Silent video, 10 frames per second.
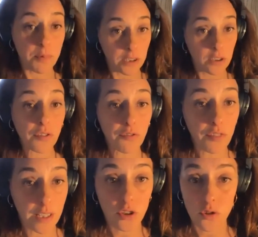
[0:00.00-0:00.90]
of
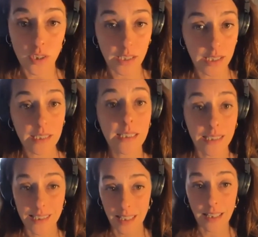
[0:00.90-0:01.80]
infectious
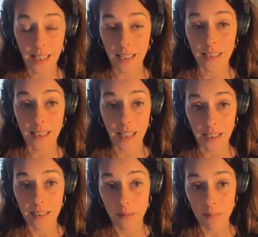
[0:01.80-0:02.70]
diseases, and
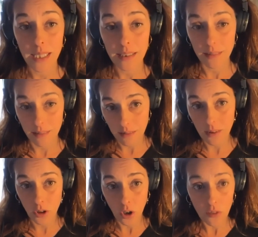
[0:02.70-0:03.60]
I mean,
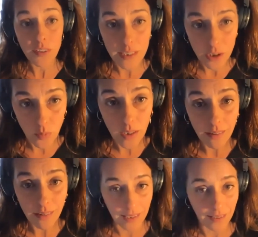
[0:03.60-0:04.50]
COVID is one
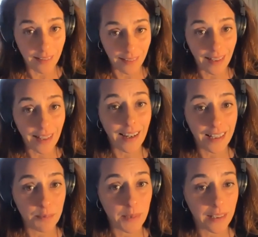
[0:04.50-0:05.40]
thing that
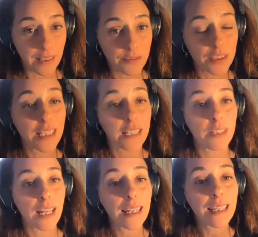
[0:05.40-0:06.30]
has been an everyday
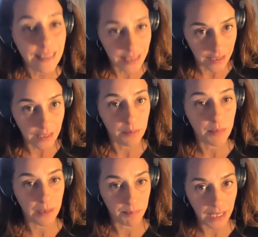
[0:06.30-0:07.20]
reality in
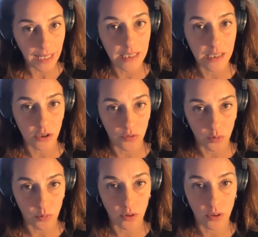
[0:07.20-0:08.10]
many places of the
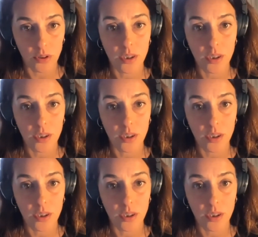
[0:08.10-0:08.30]
world.